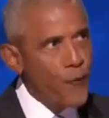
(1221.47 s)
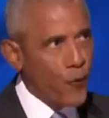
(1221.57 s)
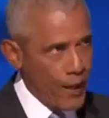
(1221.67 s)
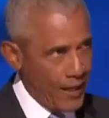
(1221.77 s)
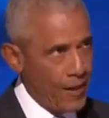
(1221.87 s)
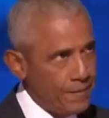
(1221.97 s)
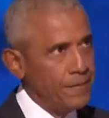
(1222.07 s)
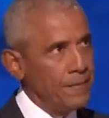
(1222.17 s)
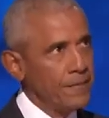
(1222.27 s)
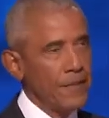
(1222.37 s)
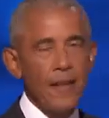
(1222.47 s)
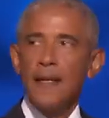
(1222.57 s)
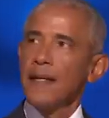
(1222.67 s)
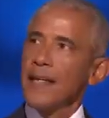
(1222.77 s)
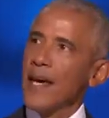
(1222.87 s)
freedom
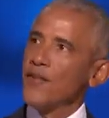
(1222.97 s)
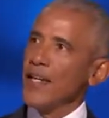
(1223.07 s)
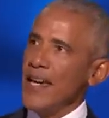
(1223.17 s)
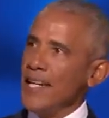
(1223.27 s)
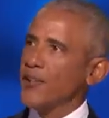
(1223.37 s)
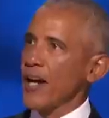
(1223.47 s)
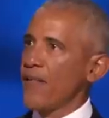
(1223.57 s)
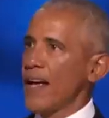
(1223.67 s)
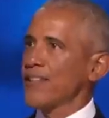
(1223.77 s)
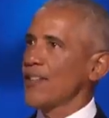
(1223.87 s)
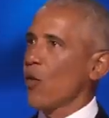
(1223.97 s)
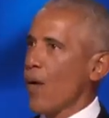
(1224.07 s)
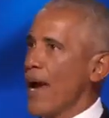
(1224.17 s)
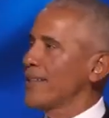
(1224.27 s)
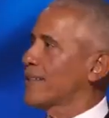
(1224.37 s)
gives each of us the right